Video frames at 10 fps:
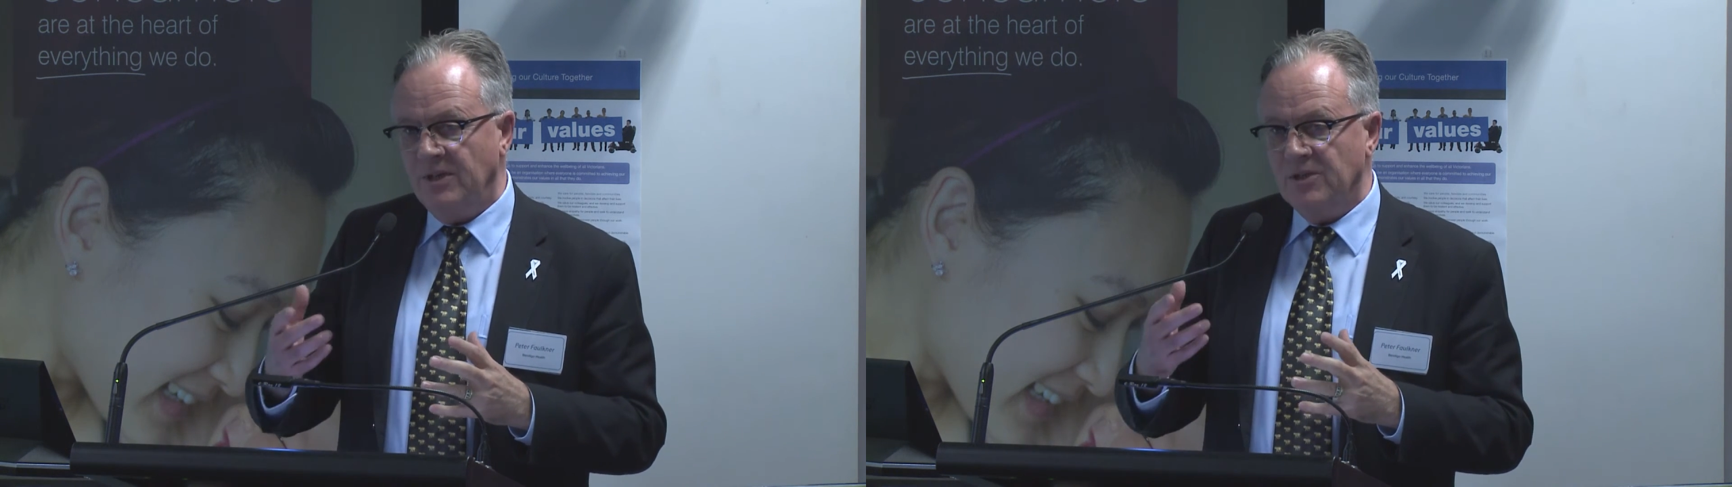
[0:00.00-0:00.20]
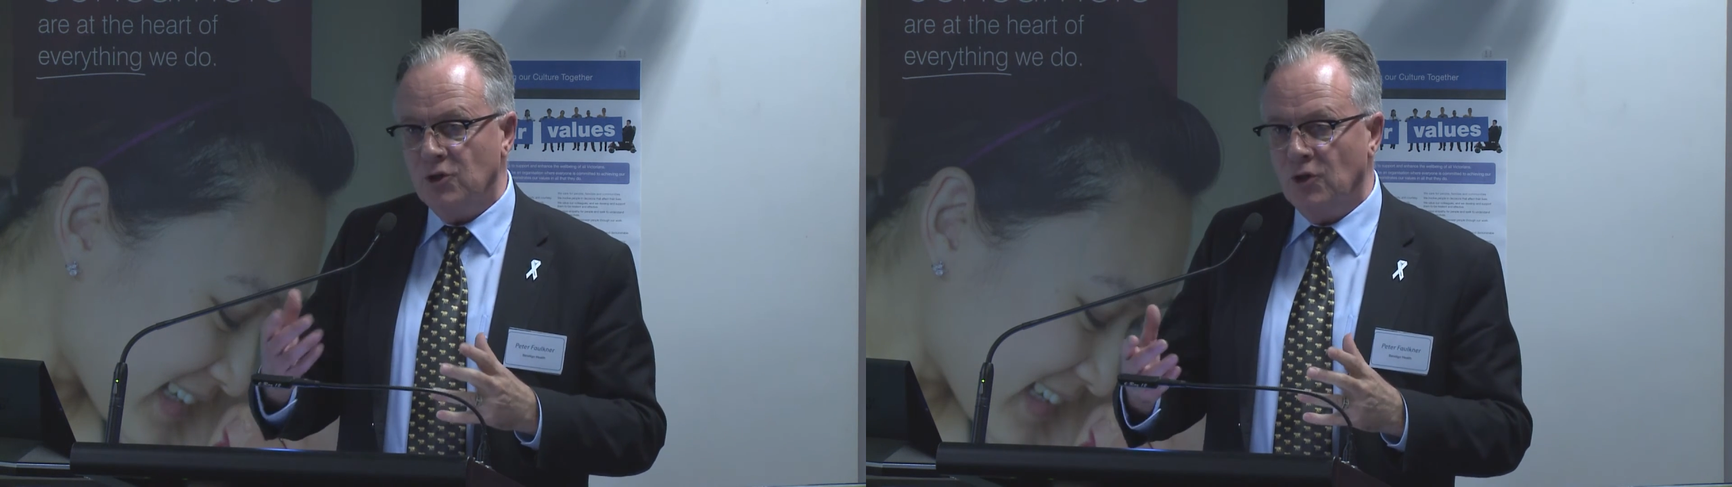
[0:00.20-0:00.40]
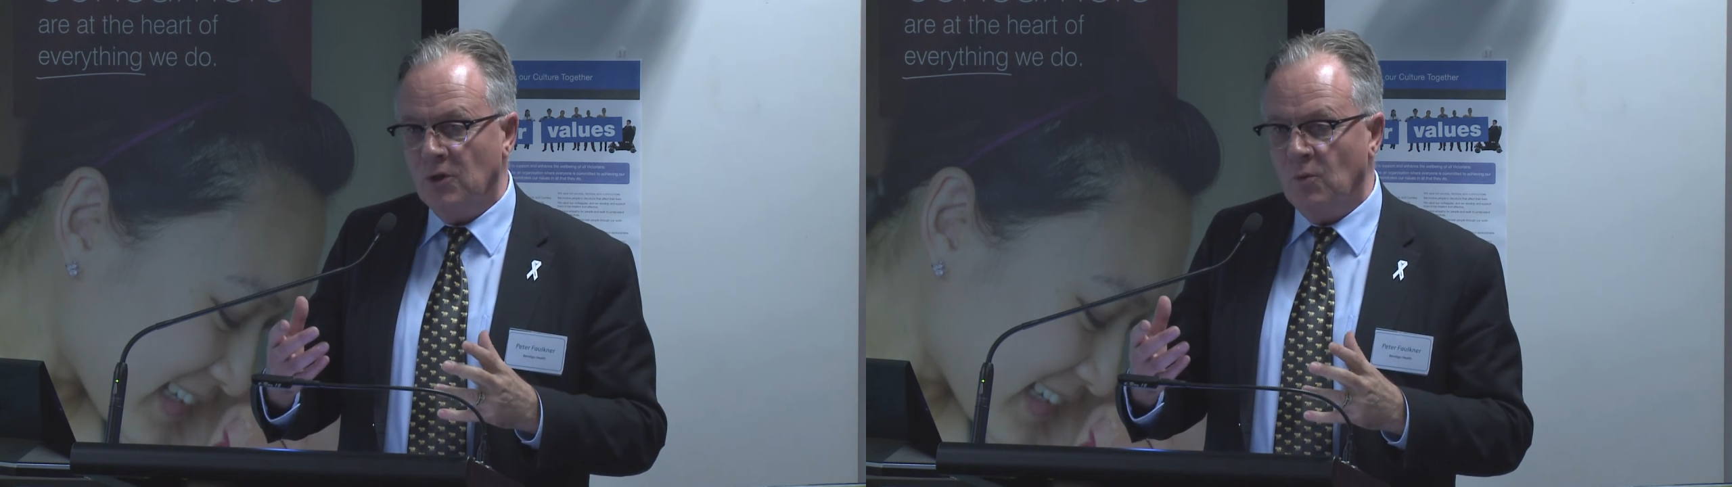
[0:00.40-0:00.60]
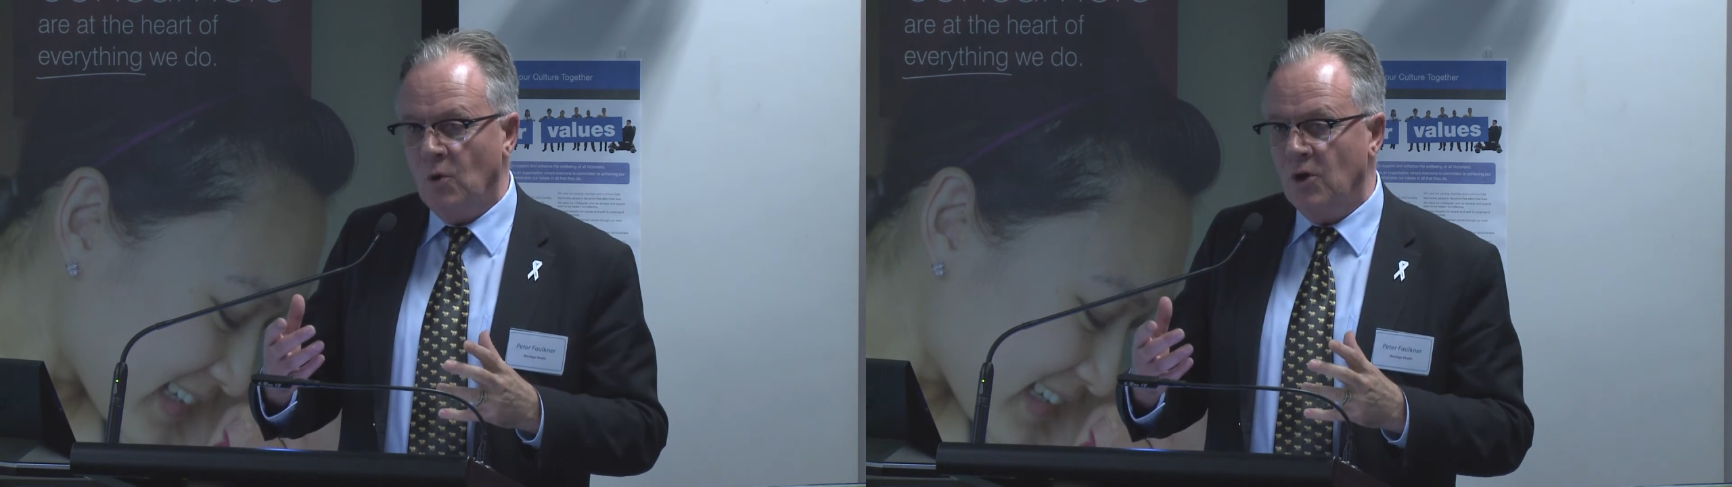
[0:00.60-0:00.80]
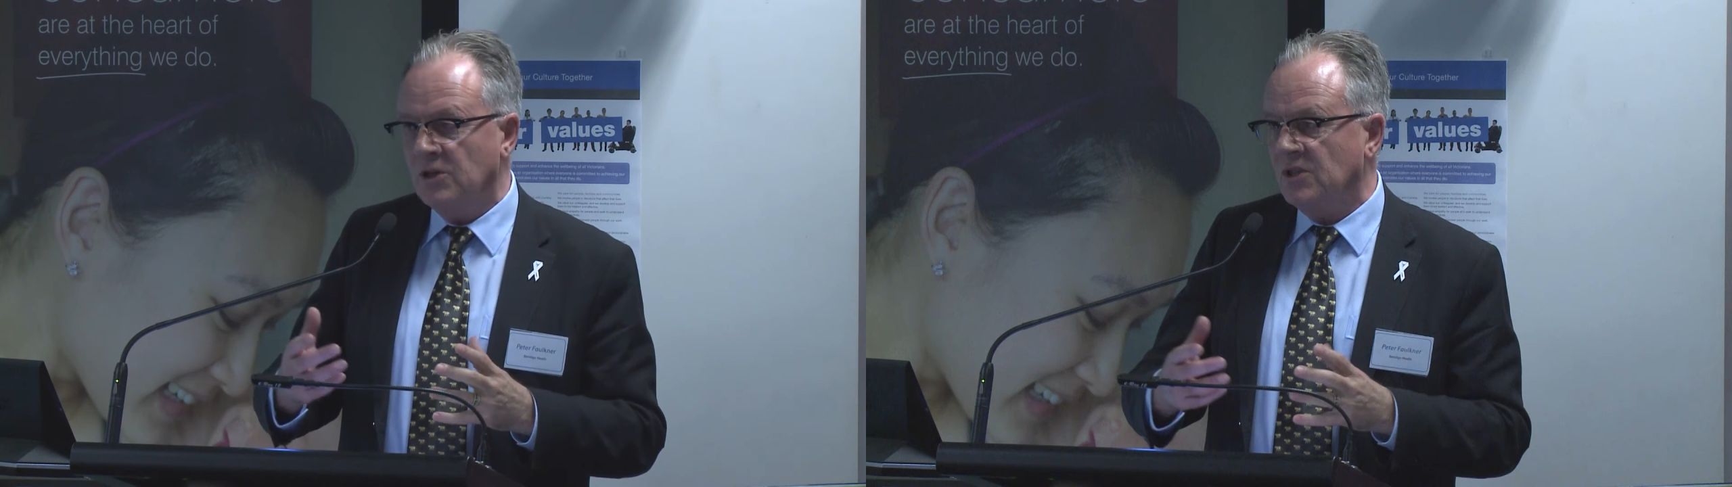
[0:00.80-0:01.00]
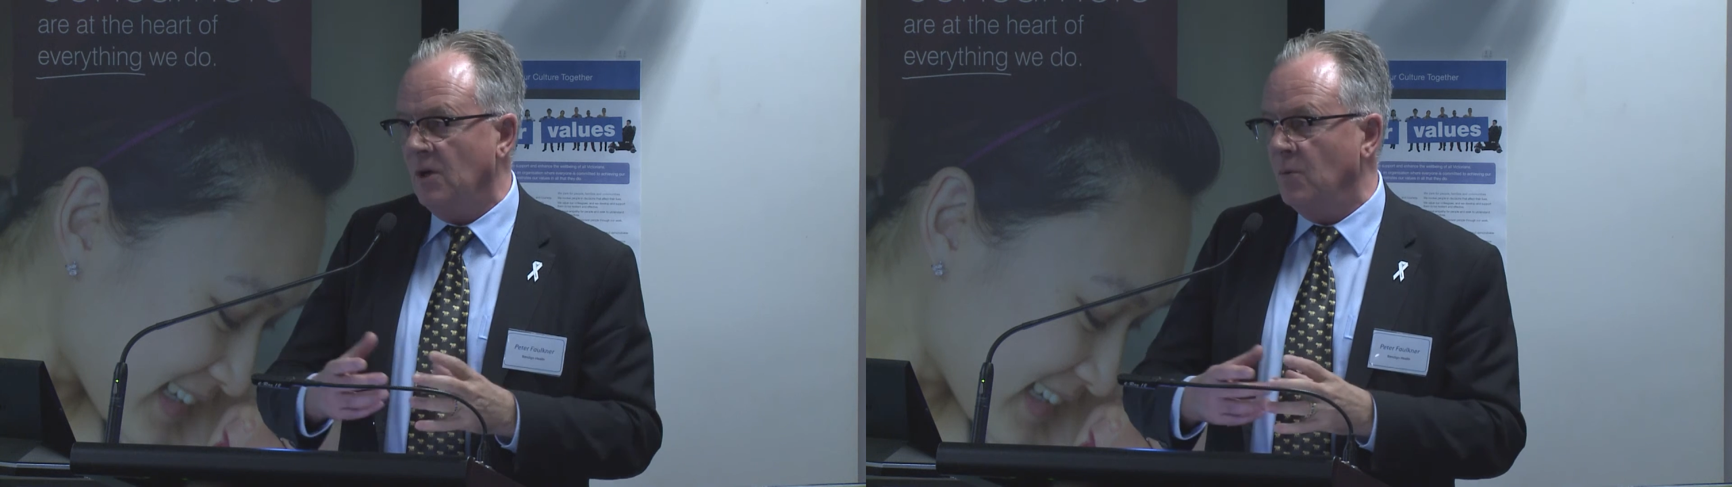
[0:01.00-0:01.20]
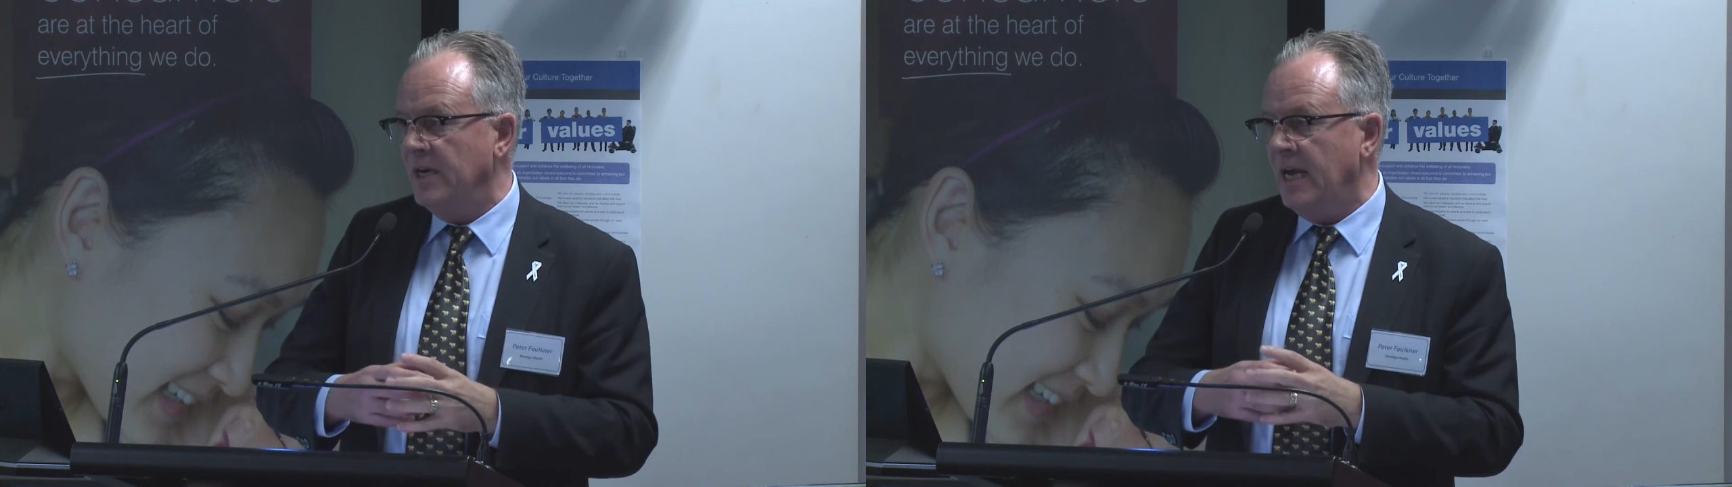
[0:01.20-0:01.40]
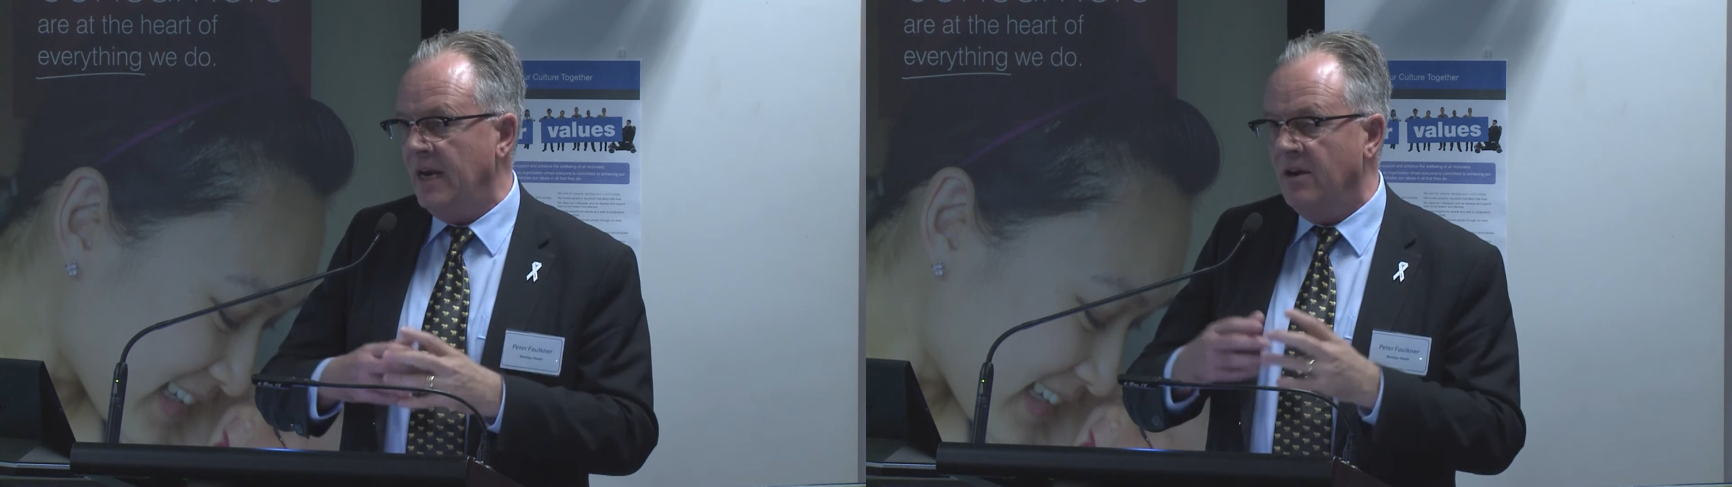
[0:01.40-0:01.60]
internal work, so we
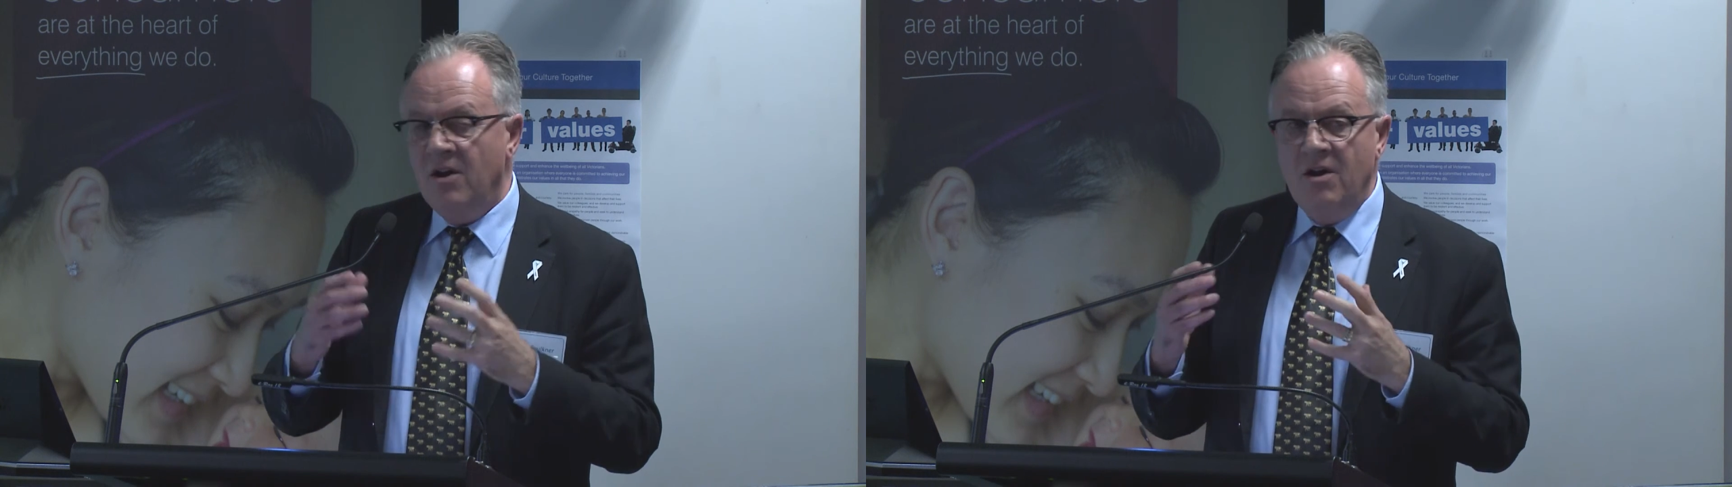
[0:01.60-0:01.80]
had